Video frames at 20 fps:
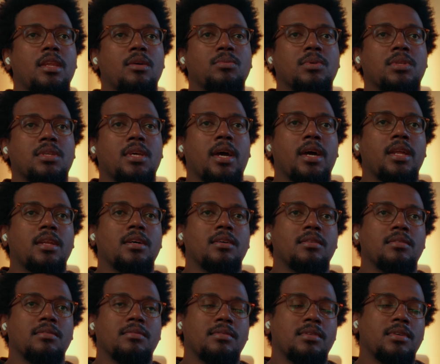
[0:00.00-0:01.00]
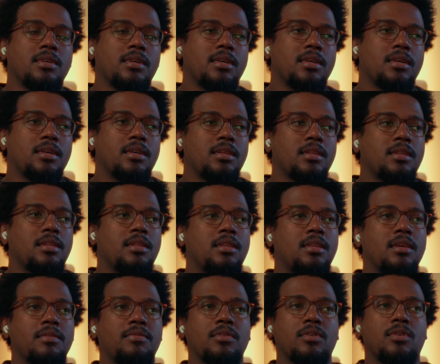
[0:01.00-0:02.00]
it was kind of
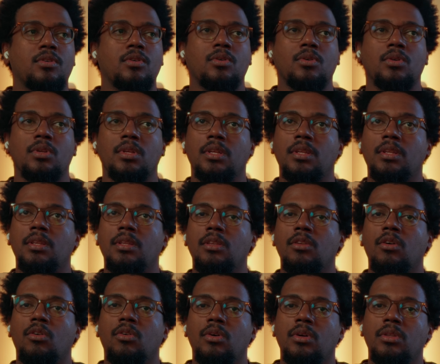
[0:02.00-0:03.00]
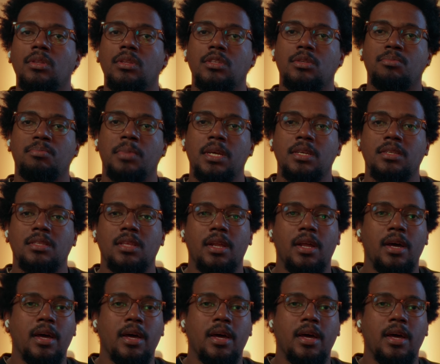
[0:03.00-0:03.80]
difficult in knowing the space that